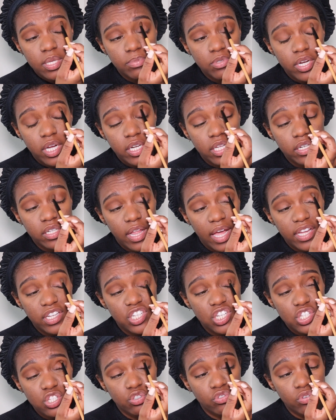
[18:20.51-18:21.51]
I'm trying to
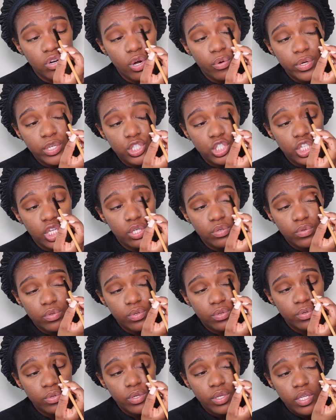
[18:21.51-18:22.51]
like just grow in
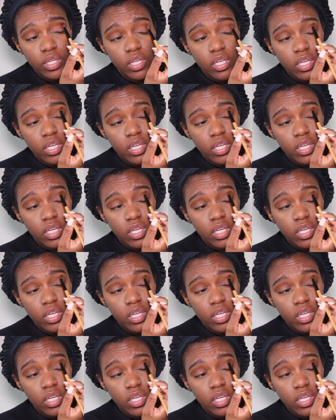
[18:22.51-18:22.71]
general,